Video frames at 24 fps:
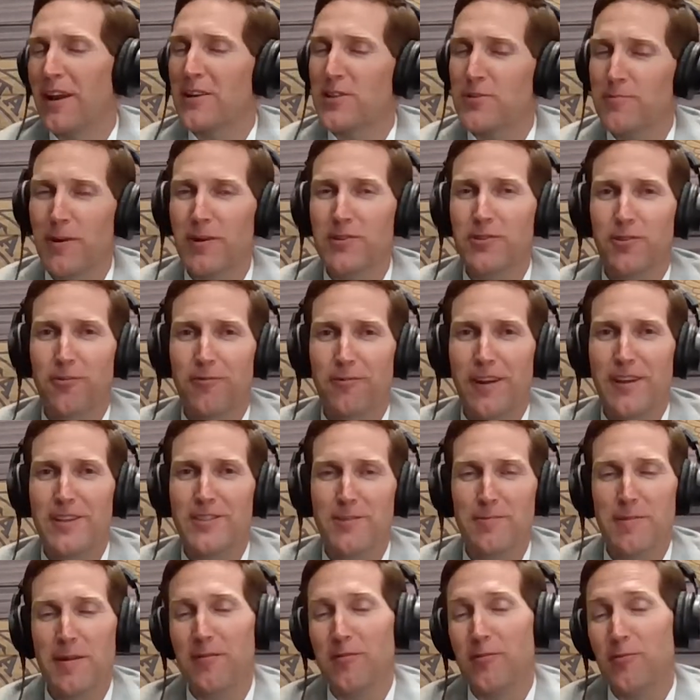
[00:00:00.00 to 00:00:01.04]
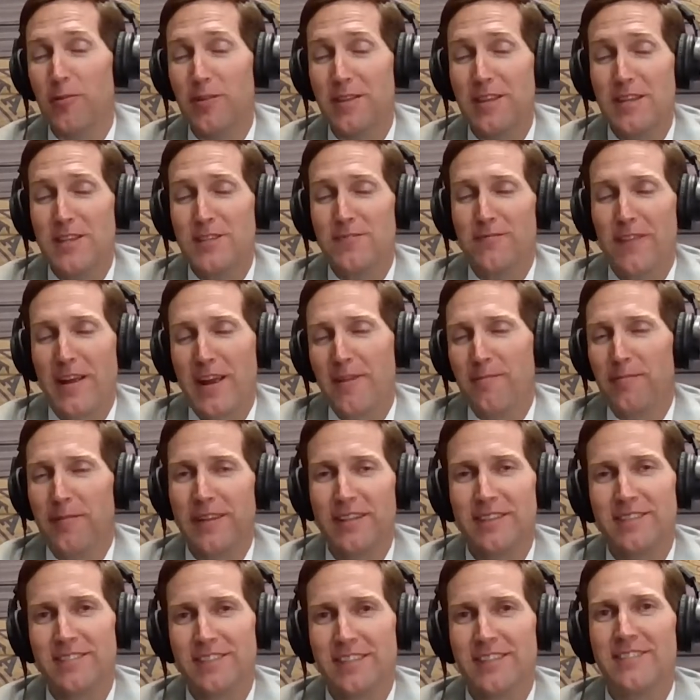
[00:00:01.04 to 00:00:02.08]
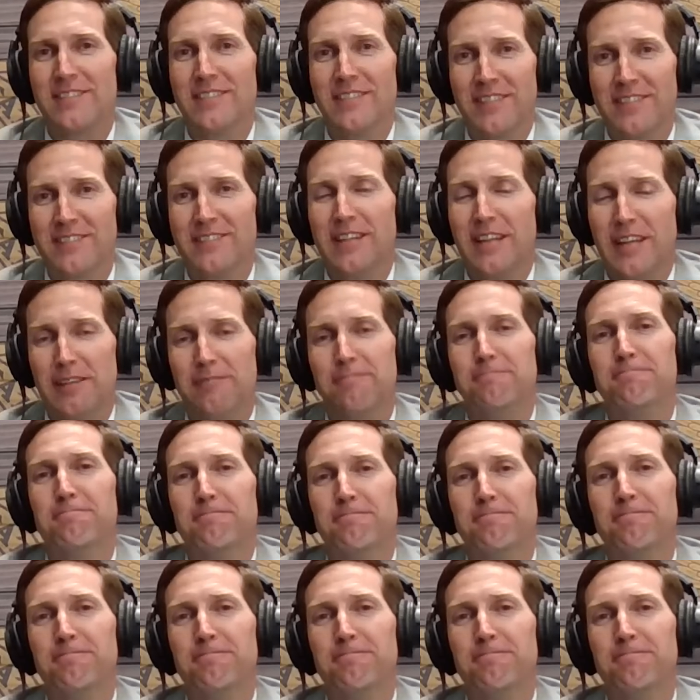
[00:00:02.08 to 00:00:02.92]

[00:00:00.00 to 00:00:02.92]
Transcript: got a special friendship, even with his family. It's neat.